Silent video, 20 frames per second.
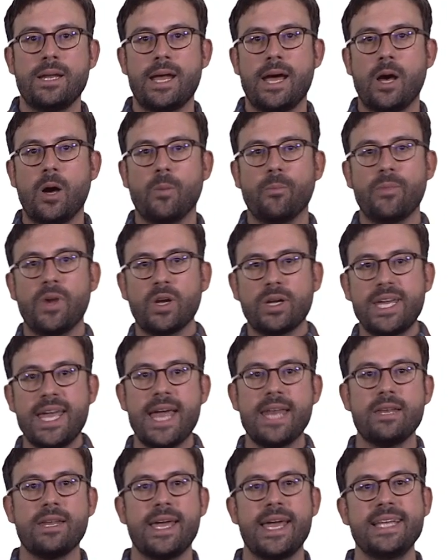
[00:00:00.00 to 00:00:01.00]
Now,
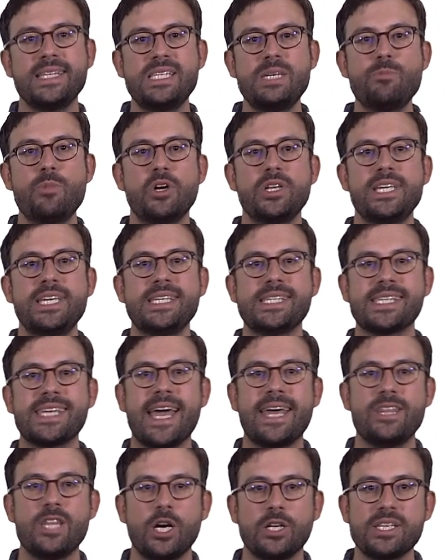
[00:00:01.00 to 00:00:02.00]
again, antibodies
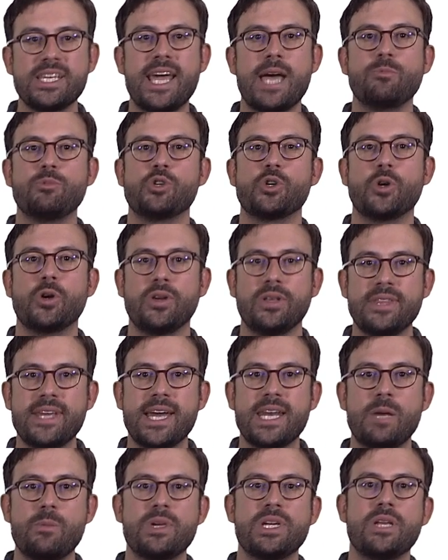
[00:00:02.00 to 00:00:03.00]
cannot capture
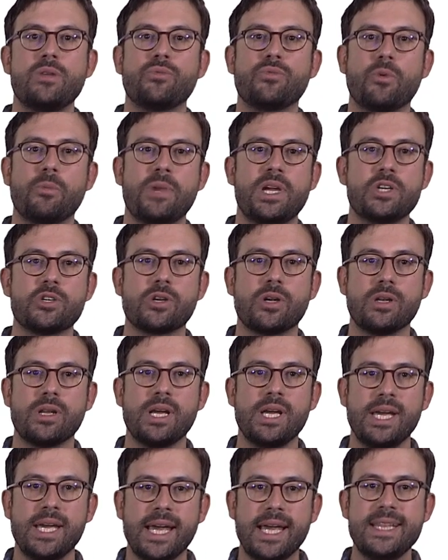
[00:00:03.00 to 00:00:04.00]
dynamic information.
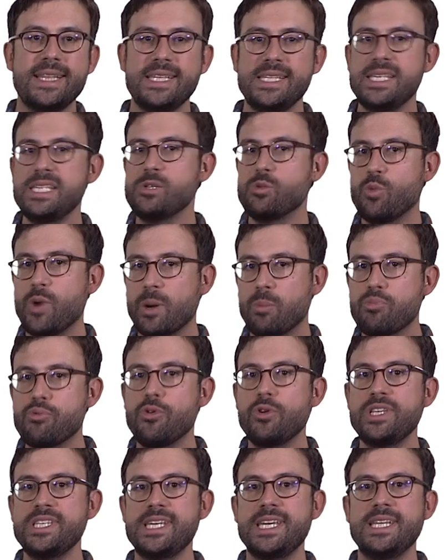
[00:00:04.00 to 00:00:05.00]
And this is where
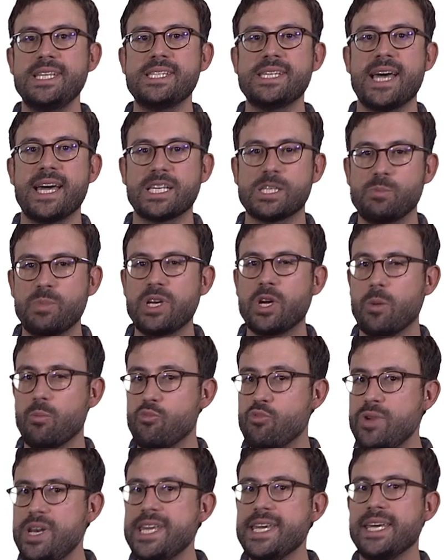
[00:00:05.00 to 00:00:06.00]
protein tags
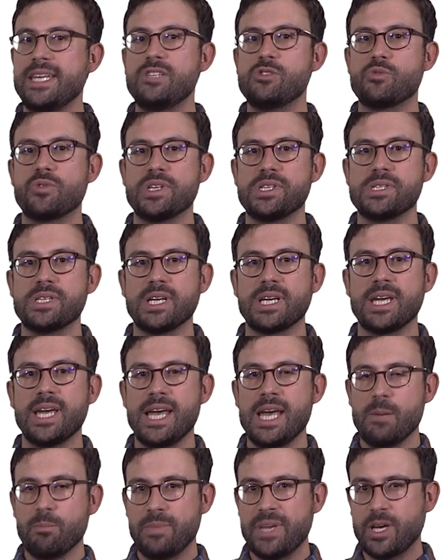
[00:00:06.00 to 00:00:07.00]
become really interesting
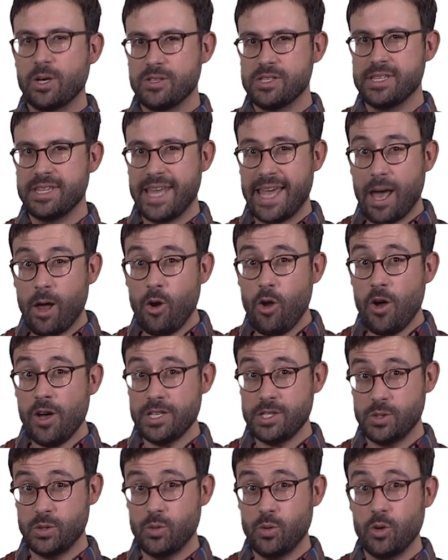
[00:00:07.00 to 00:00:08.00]
because they allow
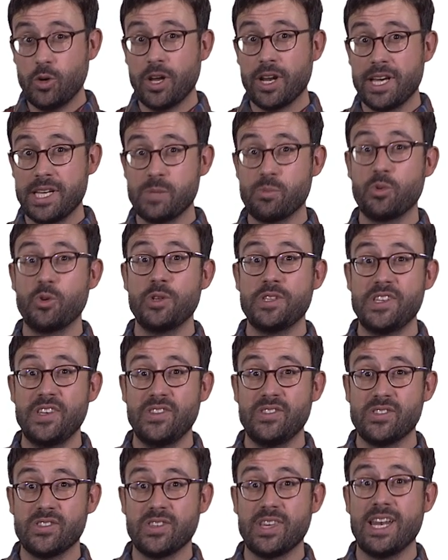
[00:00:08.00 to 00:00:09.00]
us to localize
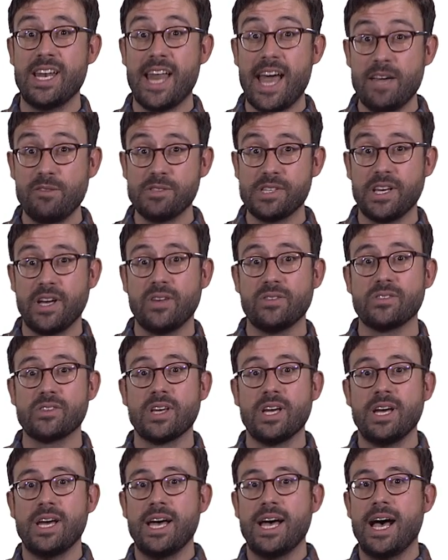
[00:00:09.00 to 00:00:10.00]
proteins in live cells.
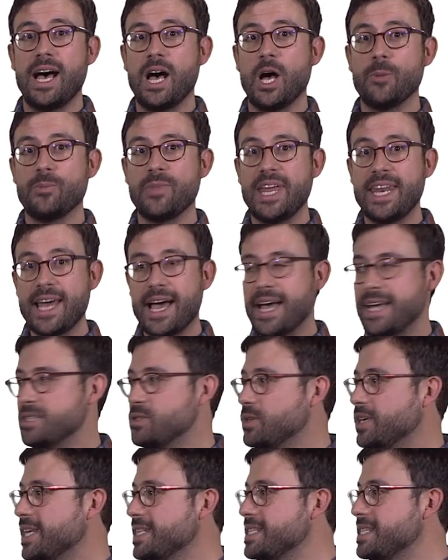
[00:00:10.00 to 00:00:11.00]
Uh, and as
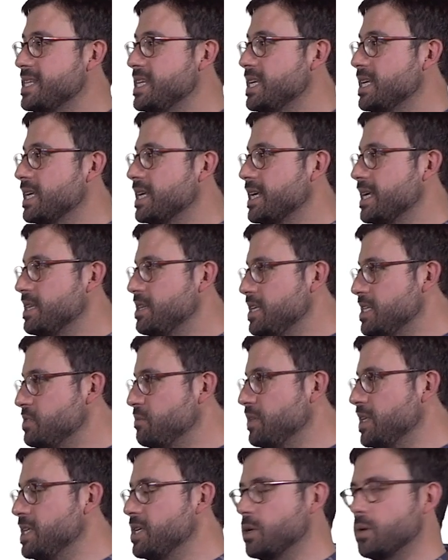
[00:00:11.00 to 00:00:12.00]
you can see in this
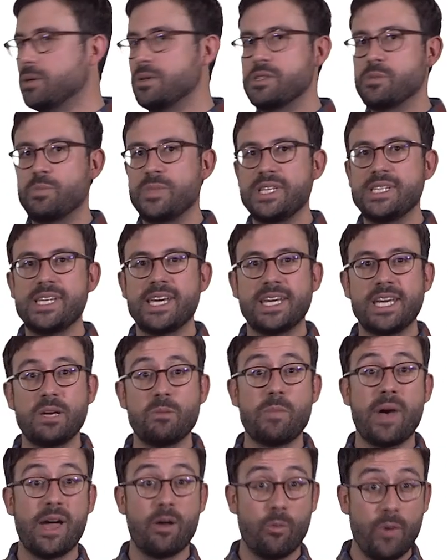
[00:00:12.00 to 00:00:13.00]
video, it's been
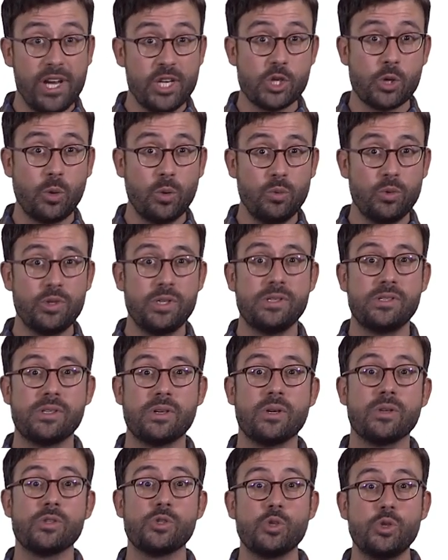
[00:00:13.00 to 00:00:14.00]
taken by Rachel, who is
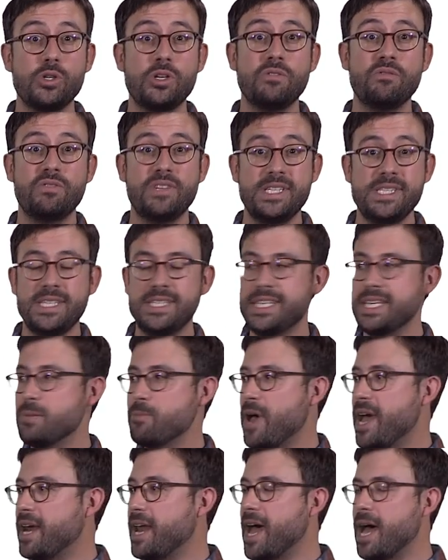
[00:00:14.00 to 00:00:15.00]
a student visiting
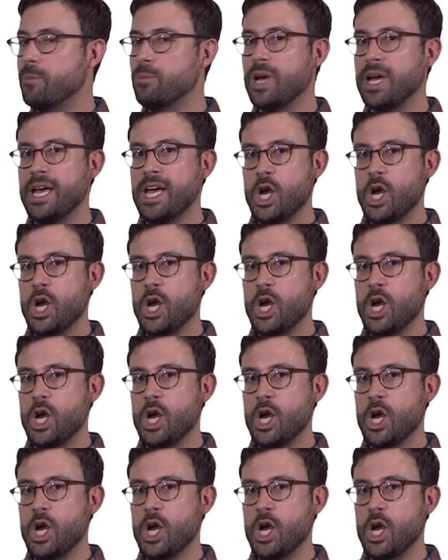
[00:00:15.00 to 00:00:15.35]
my lab.